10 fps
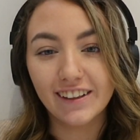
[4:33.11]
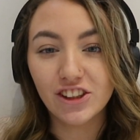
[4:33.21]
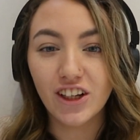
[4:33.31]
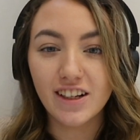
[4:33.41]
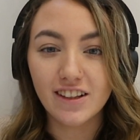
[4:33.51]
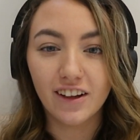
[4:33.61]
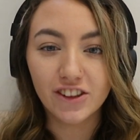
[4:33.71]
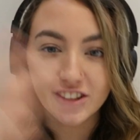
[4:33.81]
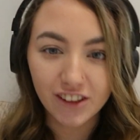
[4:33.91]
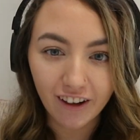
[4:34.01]
and she's like
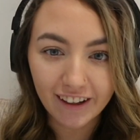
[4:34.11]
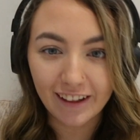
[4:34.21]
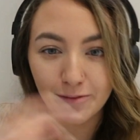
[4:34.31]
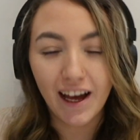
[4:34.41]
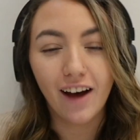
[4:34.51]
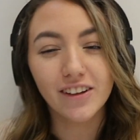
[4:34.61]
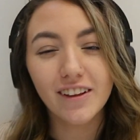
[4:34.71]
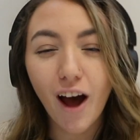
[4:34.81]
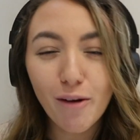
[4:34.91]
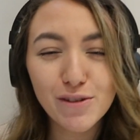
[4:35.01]
just dunking him down.
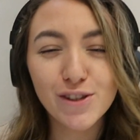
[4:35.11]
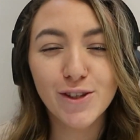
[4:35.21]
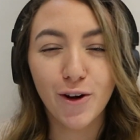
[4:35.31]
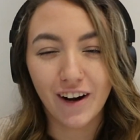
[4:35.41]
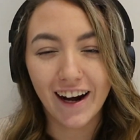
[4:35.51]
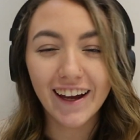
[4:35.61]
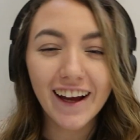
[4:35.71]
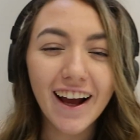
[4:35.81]
Like, I'm sorry.